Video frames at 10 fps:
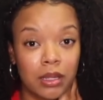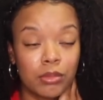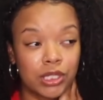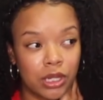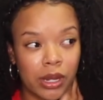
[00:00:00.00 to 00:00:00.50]

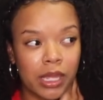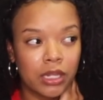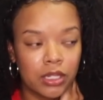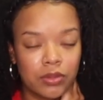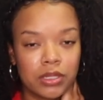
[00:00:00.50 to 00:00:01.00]
But start
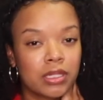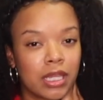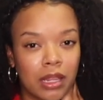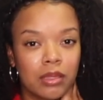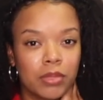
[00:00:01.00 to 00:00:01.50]
getting used to
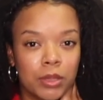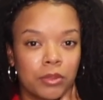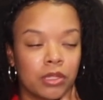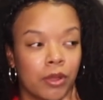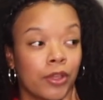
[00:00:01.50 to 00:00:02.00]
telling
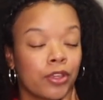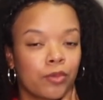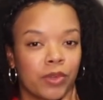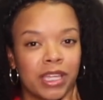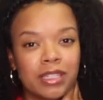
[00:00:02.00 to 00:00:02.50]
people about
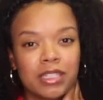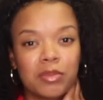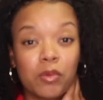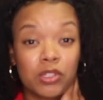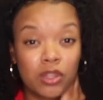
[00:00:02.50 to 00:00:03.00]
your wins,
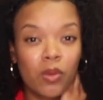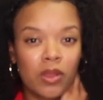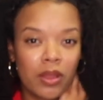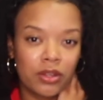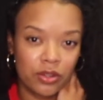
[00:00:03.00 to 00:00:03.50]
about what's
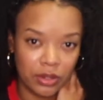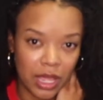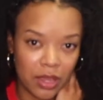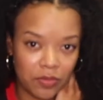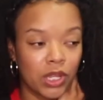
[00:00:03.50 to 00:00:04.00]
going on in your
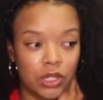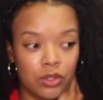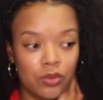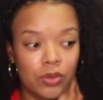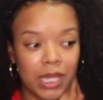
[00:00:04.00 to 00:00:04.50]
life. When
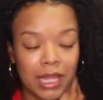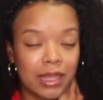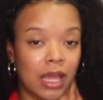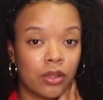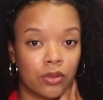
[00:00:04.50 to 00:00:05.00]
you
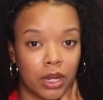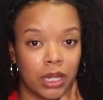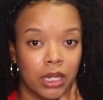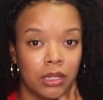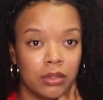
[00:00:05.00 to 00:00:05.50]
get that
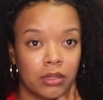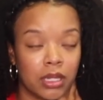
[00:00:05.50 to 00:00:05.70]
grade,